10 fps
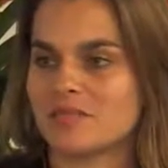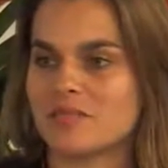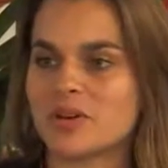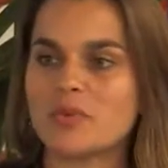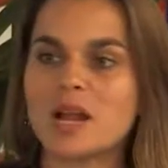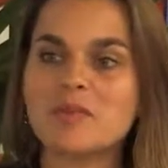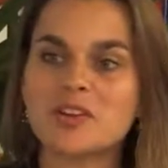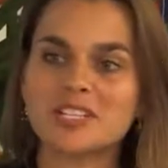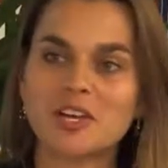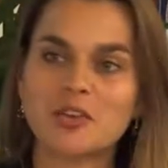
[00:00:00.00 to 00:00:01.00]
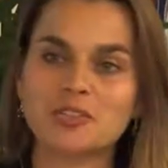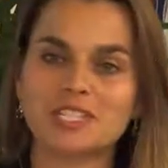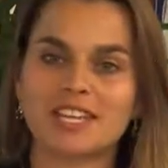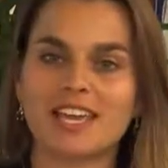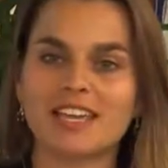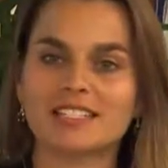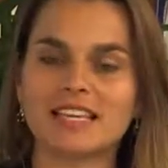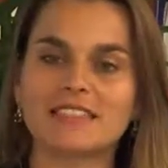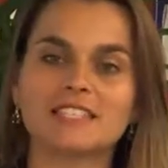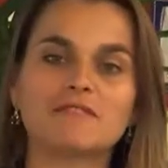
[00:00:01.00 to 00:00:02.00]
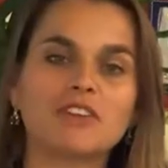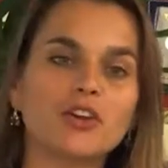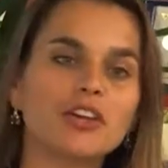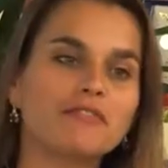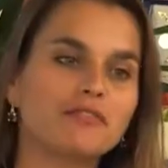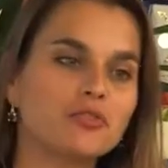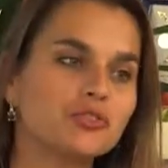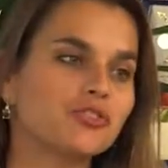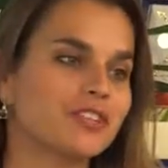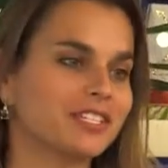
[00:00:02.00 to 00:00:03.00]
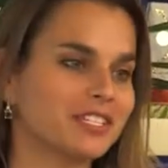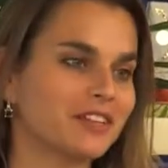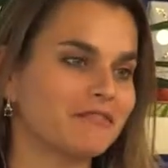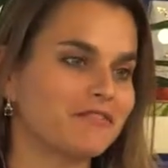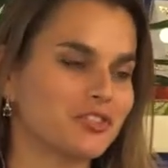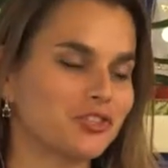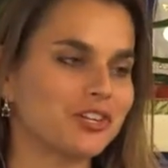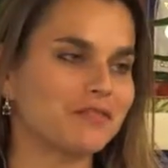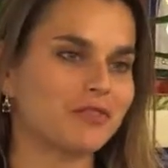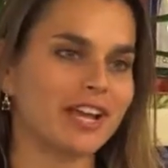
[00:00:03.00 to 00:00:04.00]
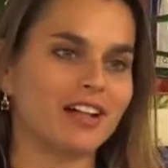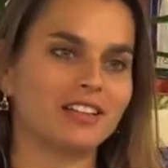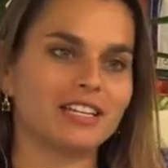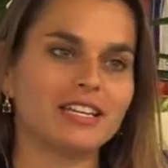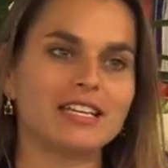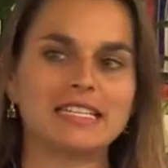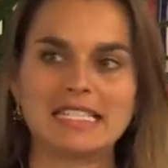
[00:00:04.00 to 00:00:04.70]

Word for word: But what I'm here to tell you today is that this very futuristic vision of reality is